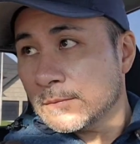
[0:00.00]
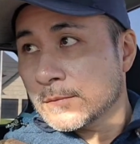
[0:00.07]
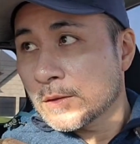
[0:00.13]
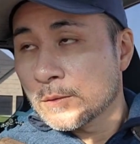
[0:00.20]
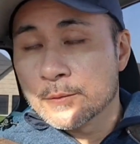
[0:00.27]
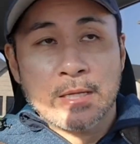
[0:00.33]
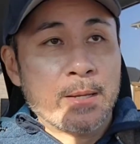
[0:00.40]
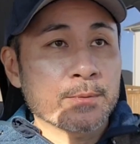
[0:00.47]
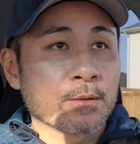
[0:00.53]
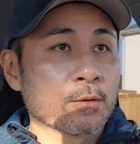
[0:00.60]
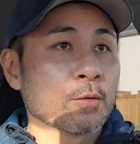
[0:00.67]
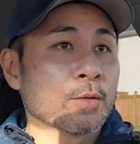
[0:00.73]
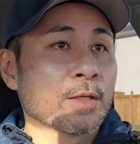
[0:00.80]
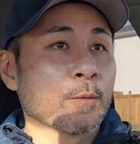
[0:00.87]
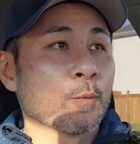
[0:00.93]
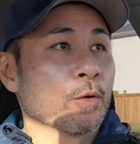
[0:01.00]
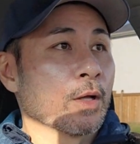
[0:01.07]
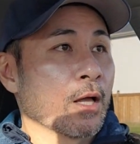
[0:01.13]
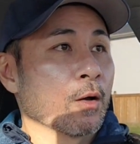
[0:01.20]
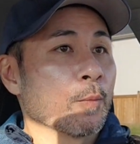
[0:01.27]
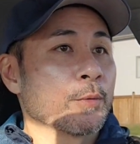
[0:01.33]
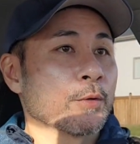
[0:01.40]
Those absolutely will
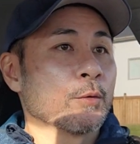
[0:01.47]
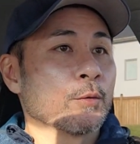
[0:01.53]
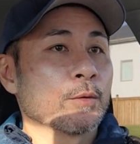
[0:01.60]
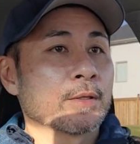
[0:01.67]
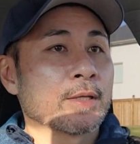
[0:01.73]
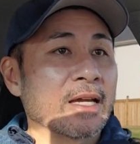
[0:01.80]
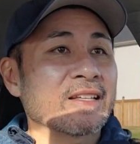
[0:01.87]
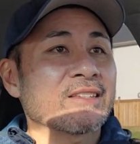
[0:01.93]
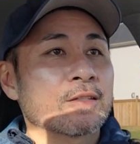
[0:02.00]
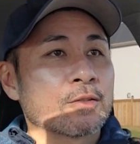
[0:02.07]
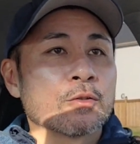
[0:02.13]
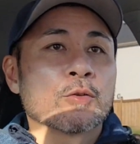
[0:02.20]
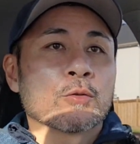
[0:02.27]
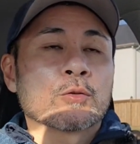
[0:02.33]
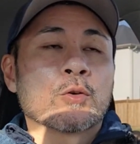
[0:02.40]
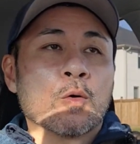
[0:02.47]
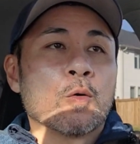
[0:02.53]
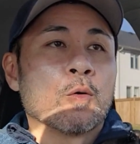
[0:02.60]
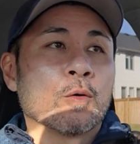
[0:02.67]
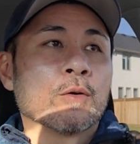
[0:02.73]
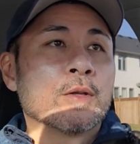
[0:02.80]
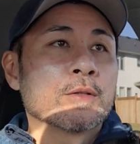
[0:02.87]
help you get to your
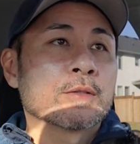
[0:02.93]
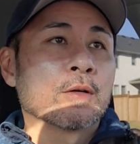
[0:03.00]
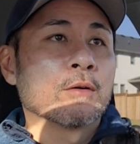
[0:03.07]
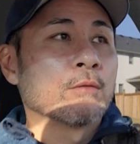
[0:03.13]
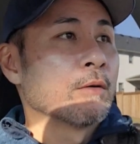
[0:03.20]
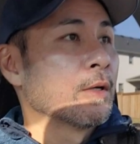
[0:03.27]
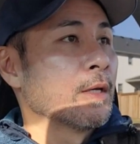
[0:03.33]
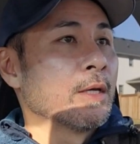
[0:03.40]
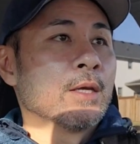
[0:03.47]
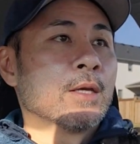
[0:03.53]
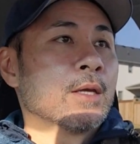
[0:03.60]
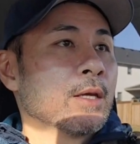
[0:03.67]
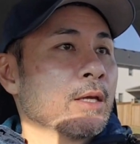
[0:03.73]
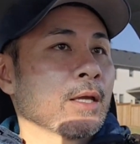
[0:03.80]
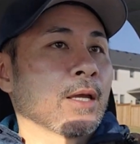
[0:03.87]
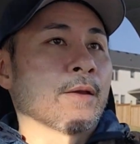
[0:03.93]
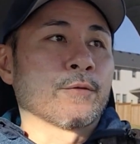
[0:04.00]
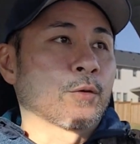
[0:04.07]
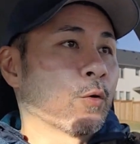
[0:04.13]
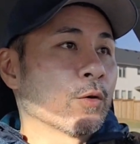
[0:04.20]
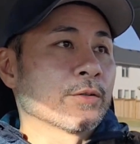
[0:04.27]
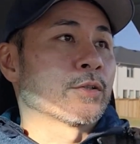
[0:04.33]
goal. So if
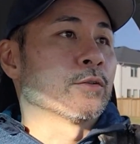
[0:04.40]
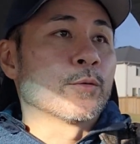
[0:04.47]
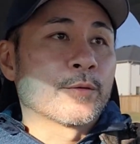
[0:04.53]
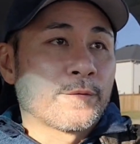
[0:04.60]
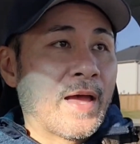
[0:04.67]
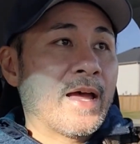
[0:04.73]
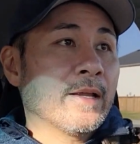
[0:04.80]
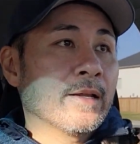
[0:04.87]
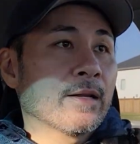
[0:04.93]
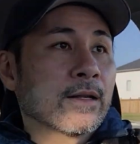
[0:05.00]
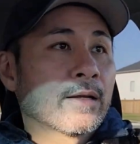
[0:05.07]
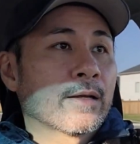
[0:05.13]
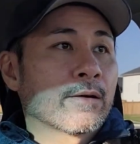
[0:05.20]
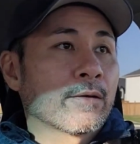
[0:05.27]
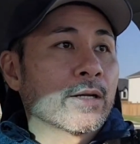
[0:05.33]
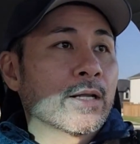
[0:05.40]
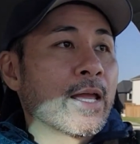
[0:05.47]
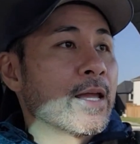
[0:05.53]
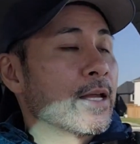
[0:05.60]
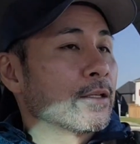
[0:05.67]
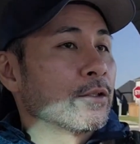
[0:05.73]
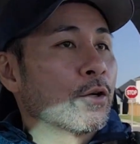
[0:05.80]
your goal is to lose fat, right,
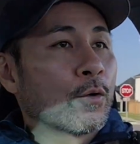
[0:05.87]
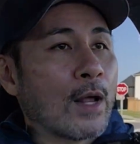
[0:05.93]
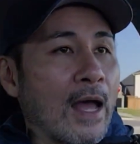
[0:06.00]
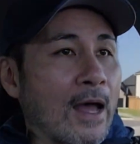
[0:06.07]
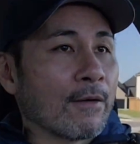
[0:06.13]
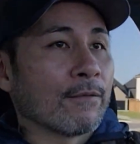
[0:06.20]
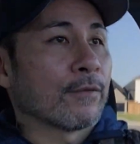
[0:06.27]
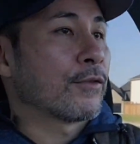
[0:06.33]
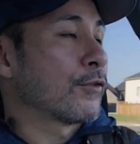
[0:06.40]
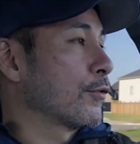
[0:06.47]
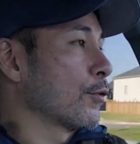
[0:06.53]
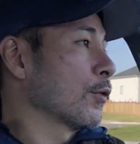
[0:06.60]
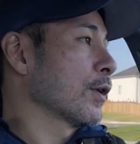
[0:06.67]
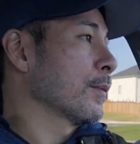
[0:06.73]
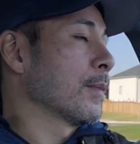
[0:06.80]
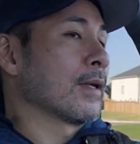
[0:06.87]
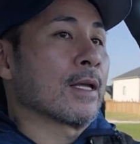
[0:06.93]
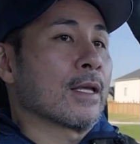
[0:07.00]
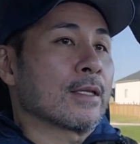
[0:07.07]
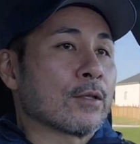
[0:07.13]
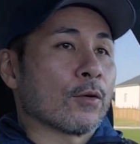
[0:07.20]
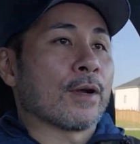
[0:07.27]
and you don't have 30
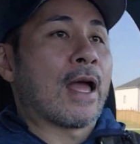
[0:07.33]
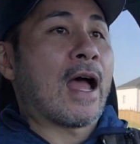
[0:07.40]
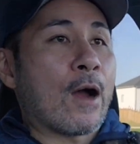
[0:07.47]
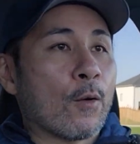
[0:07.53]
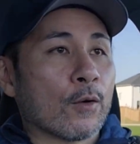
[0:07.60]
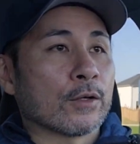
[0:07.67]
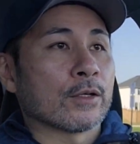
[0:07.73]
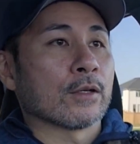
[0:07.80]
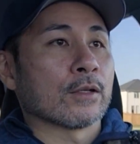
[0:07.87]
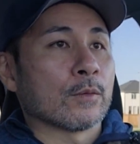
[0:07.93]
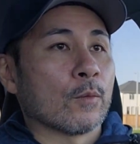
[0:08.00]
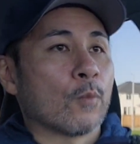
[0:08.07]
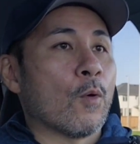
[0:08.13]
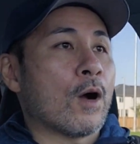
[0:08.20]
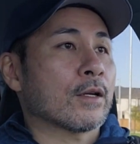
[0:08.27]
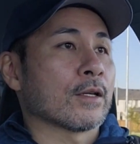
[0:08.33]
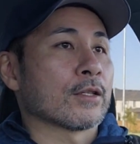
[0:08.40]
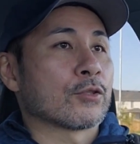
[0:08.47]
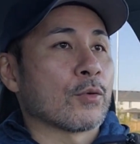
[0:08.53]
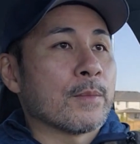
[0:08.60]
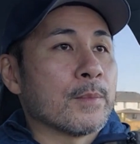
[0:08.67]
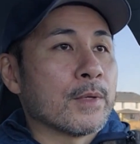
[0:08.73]
minutes or an hour to walk on a
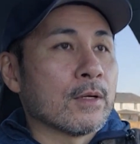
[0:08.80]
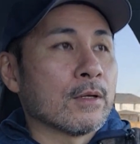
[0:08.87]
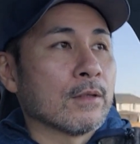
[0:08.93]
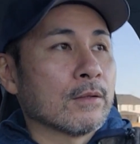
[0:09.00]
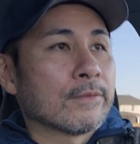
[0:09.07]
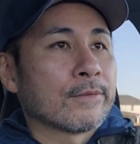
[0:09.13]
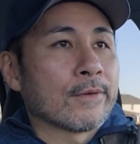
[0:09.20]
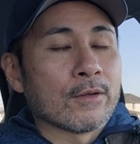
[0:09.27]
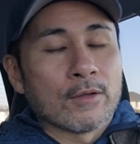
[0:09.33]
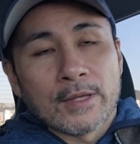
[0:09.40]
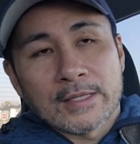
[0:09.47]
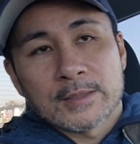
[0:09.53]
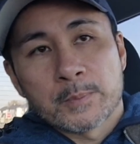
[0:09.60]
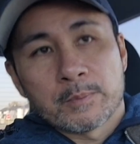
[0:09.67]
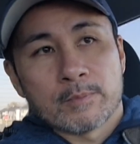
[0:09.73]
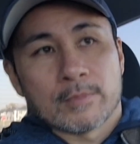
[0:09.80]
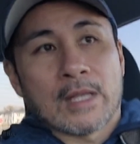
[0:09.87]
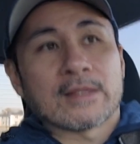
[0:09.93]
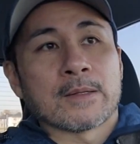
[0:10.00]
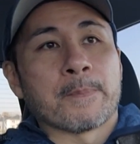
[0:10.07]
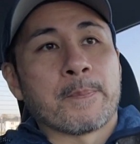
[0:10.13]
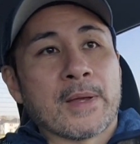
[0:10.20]
treadmill, although that's
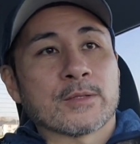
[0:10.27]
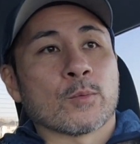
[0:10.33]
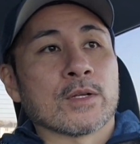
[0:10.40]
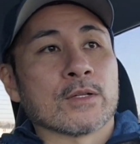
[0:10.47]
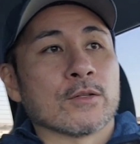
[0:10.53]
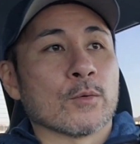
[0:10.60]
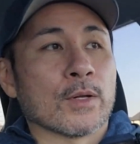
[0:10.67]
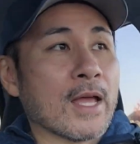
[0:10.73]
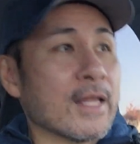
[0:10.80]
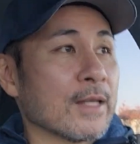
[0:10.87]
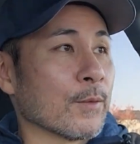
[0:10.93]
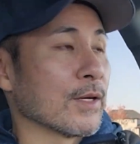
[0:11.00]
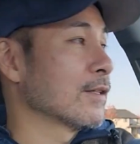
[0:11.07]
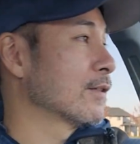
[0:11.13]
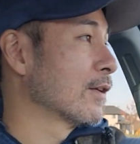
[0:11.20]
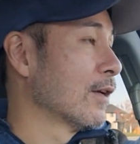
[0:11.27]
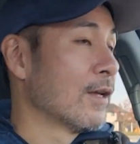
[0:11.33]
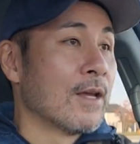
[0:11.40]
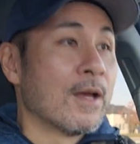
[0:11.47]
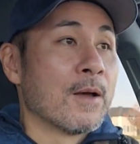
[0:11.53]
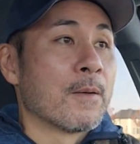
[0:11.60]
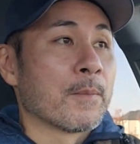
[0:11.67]
not the best way to do it anyways,
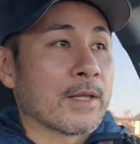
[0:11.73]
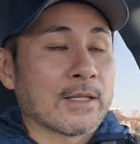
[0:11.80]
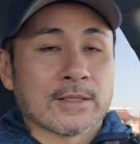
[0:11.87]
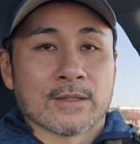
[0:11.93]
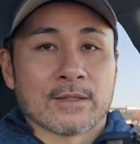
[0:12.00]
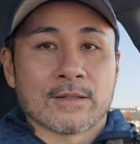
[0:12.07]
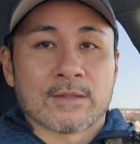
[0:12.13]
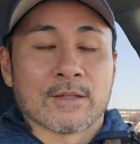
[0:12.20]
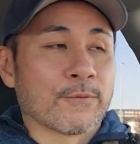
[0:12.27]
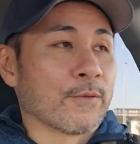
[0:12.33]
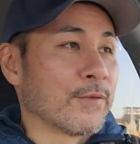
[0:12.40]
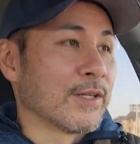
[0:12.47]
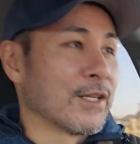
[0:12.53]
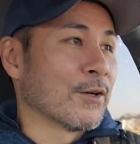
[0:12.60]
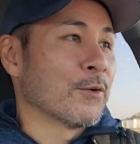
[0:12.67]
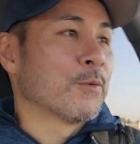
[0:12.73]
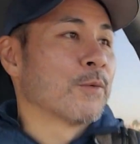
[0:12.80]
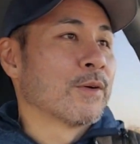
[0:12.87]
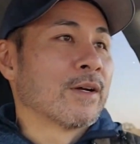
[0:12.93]
but that's a different video.